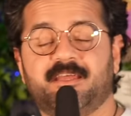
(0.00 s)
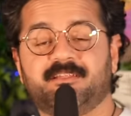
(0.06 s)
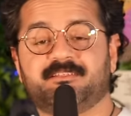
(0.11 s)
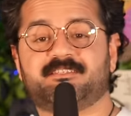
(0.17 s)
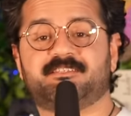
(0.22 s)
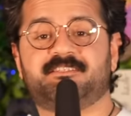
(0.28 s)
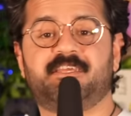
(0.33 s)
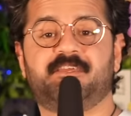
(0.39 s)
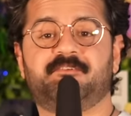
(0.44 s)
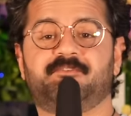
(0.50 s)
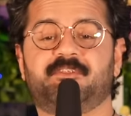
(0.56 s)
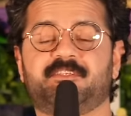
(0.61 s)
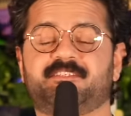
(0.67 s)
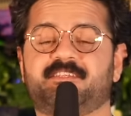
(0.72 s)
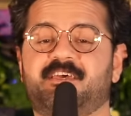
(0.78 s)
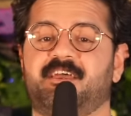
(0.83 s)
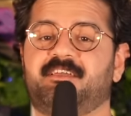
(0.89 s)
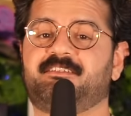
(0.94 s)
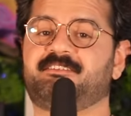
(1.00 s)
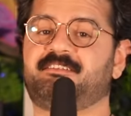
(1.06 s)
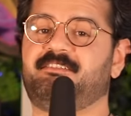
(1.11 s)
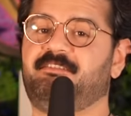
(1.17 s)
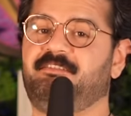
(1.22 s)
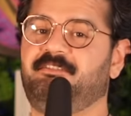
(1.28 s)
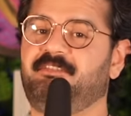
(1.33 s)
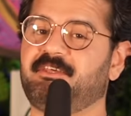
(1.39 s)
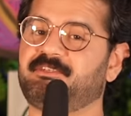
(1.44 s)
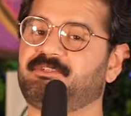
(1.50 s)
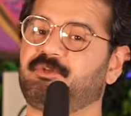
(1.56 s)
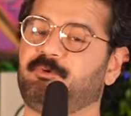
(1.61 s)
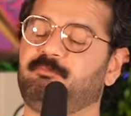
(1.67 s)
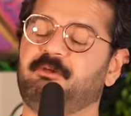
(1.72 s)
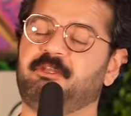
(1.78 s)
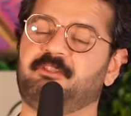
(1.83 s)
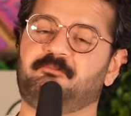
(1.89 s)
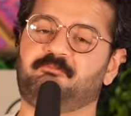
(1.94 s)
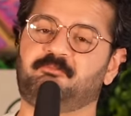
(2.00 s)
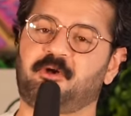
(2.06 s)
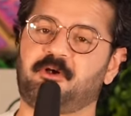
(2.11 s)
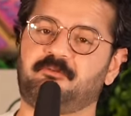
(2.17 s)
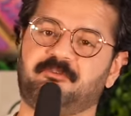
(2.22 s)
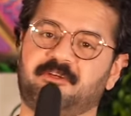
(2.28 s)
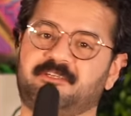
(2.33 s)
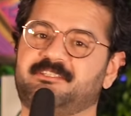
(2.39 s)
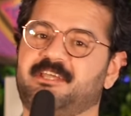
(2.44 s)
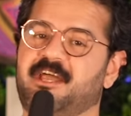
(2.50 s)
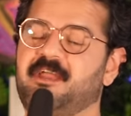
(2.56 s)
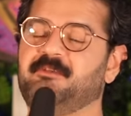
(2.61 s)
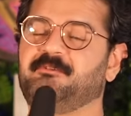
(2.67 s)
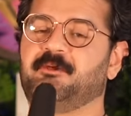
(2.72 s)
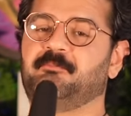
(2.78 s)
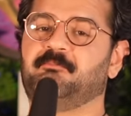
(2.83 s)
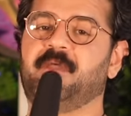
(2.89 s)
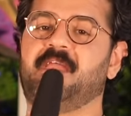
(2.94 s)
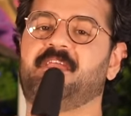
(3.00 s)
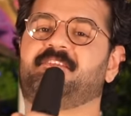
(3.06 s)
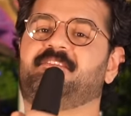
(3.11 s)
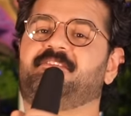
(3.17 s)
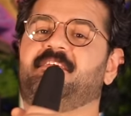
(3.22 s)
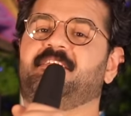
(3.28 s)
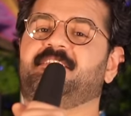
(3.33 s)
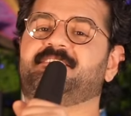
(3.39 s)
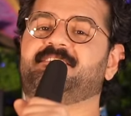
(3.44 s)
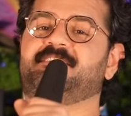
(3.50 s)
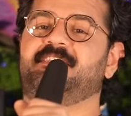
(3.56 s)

And Steve decides this will be the perfect time to make things